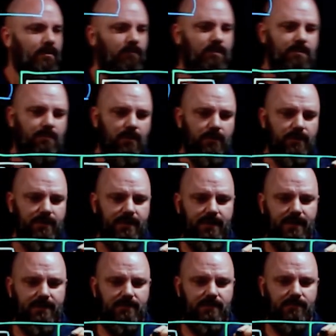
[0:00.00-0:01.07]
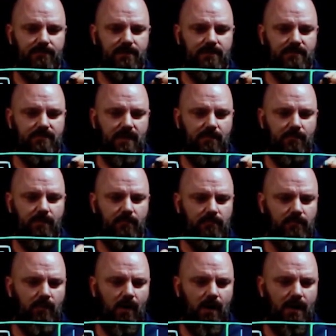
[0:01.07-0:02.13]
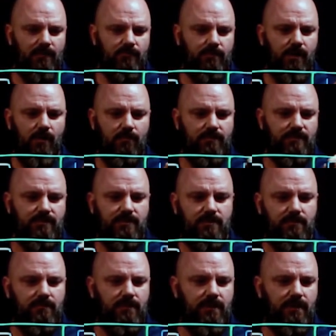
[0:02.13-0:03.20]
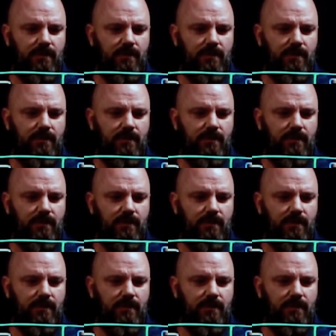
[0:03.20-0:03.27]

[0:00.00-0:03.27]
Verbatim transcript: We broker connectivity the same way as we always do.